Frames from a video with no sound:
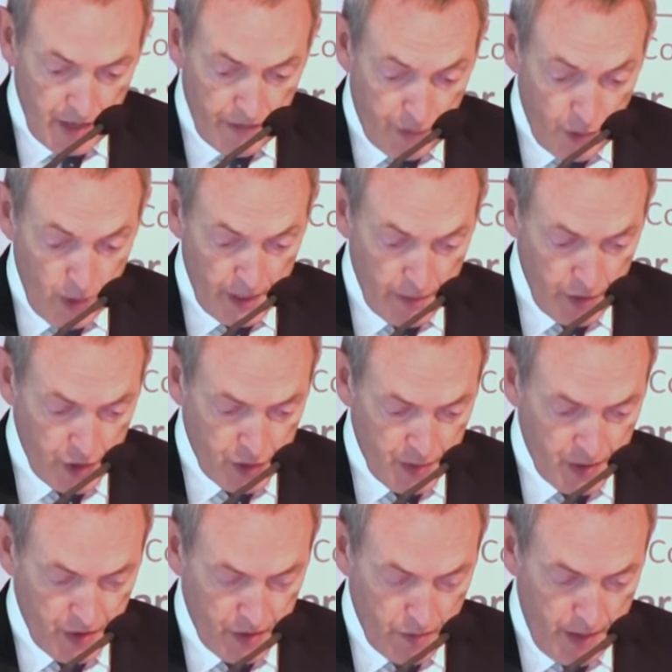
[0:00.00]
fuel
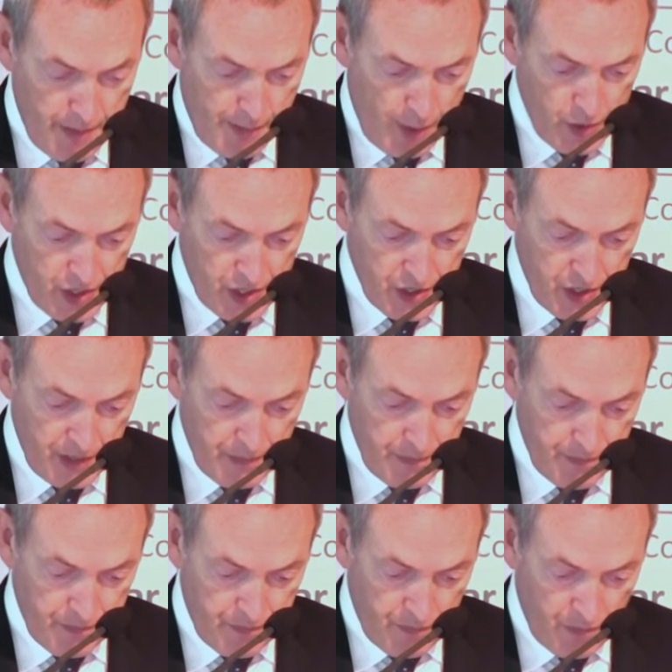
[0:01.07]
enrichment and reprocessing,
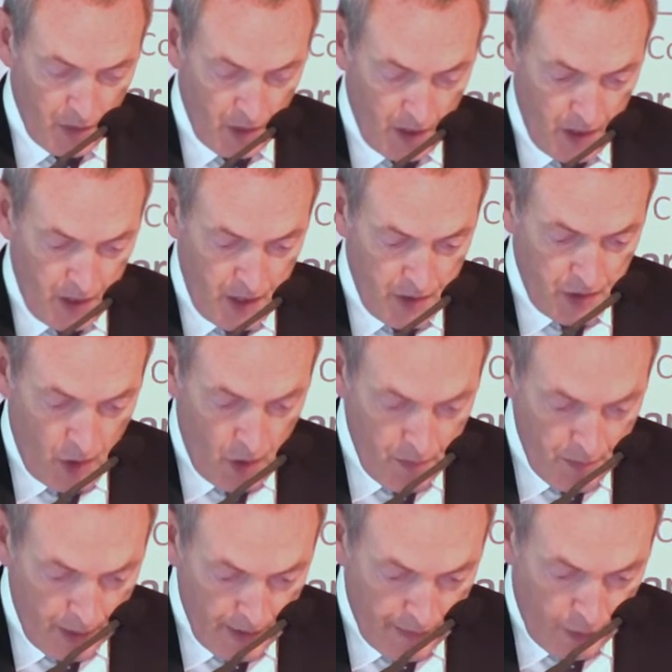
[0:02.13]
the
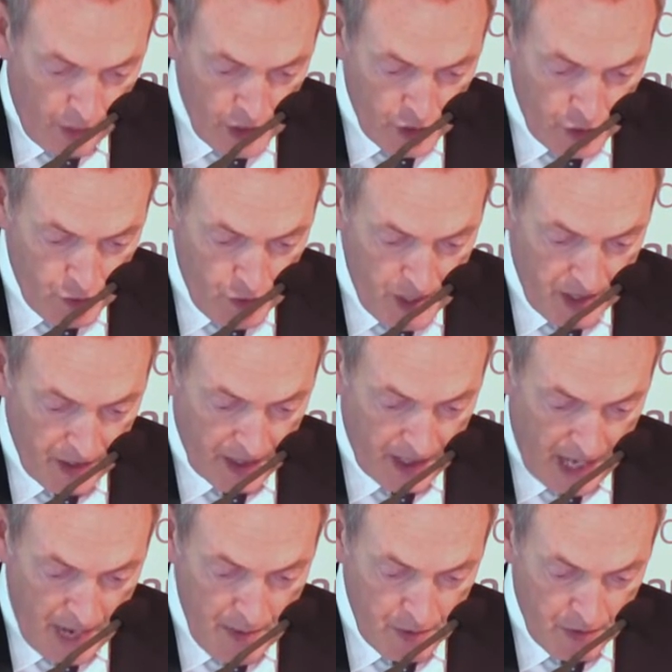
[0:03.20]
Non-Proliferation Treaty that
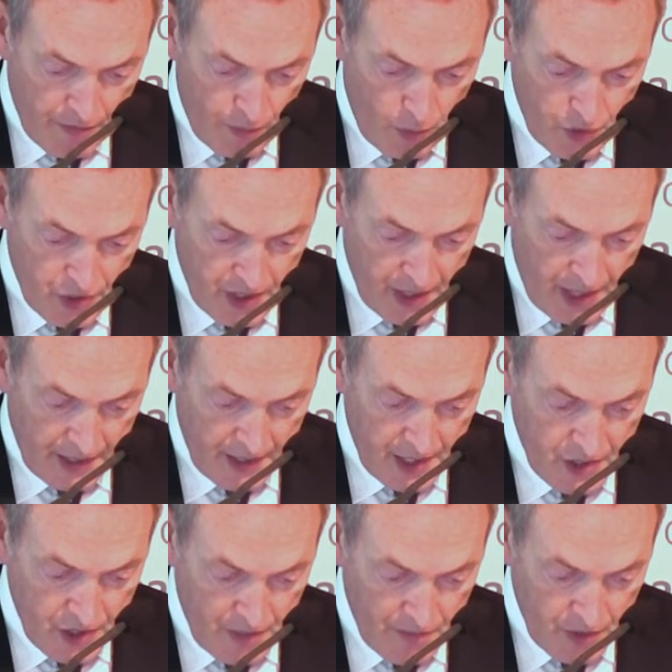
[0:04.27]
came into force in
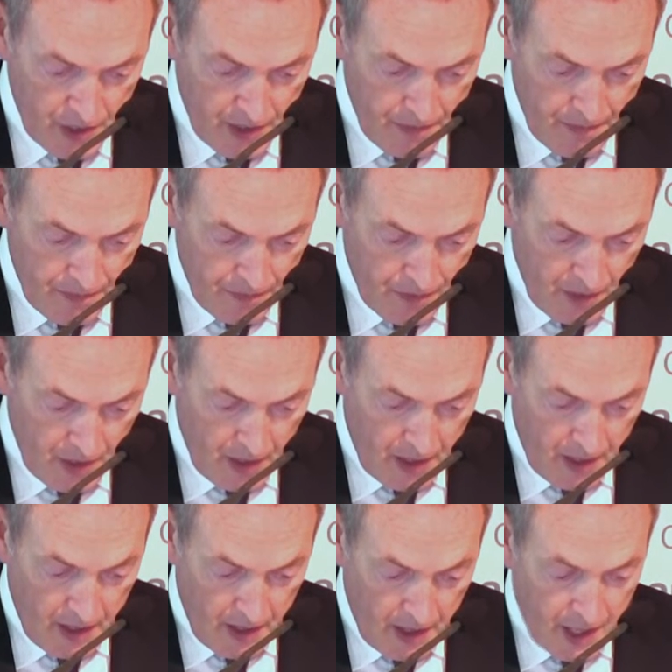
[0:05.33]
1970
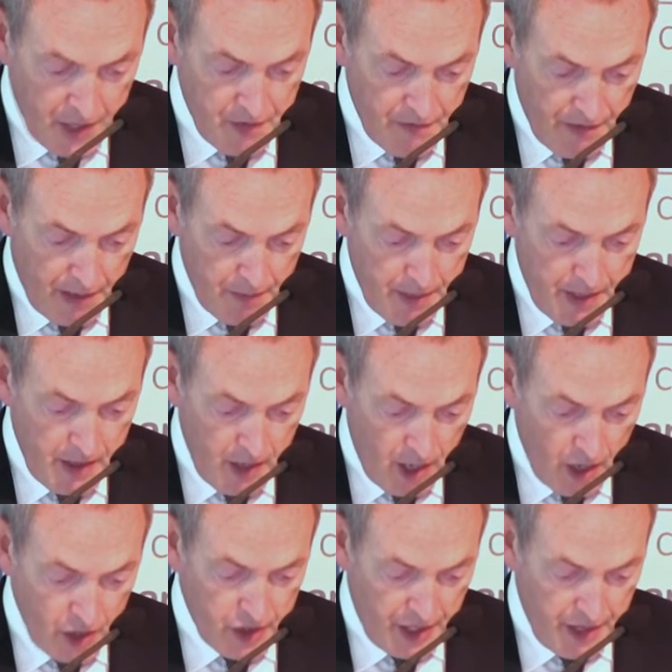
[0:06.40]
has, in fact, been
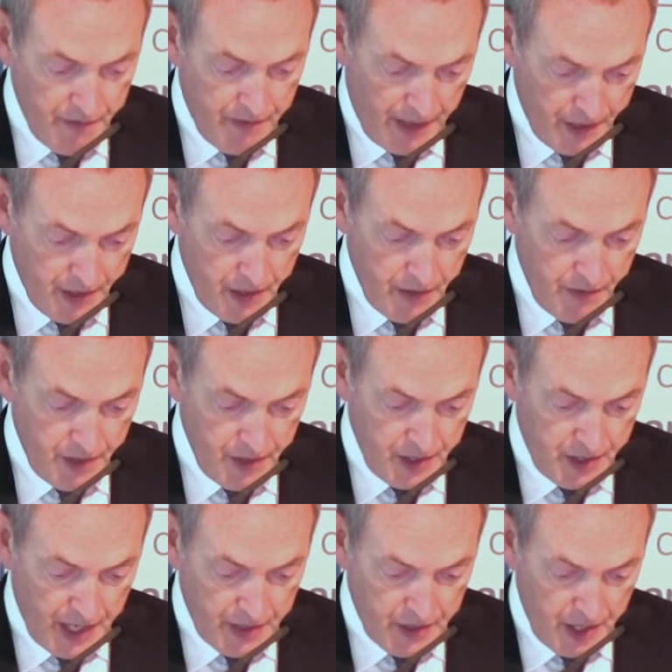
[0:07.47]
largely effective in
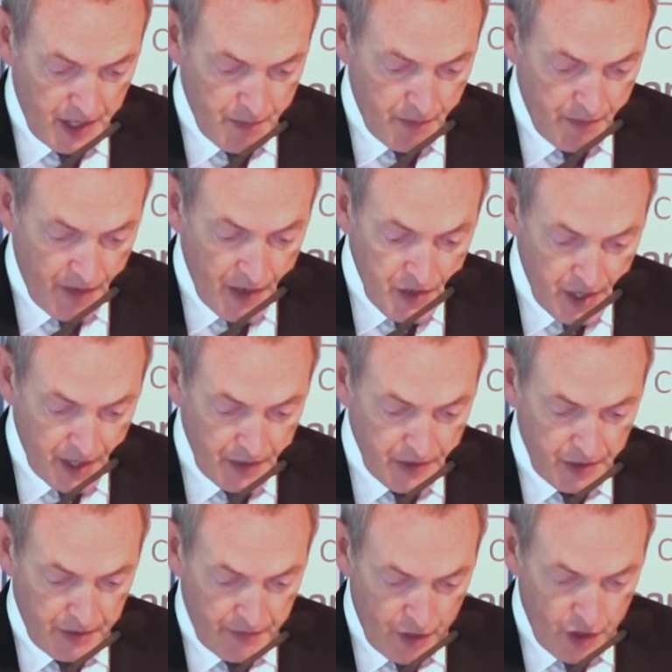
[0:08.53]
detecting and preventing
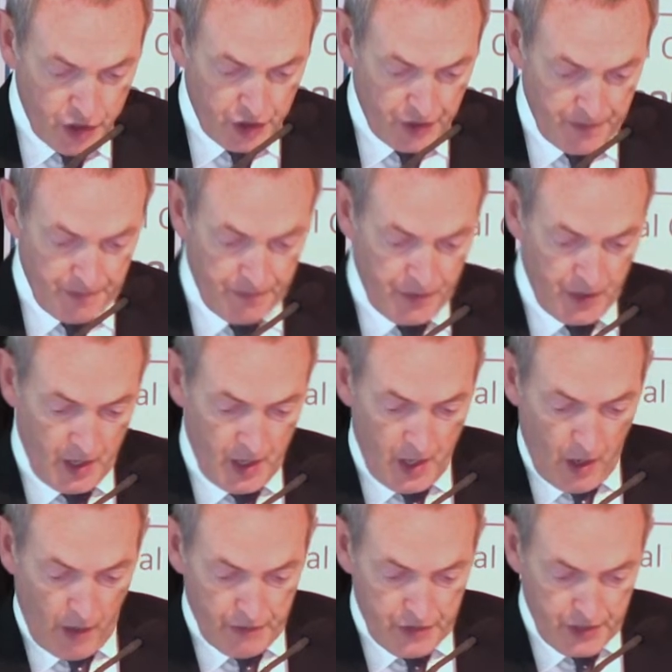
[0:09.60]
the diversion
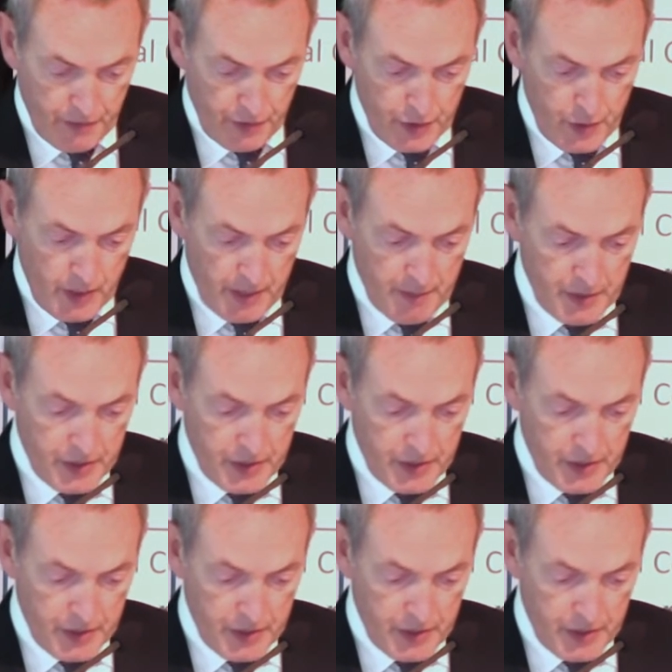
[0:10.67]
of civil nuclear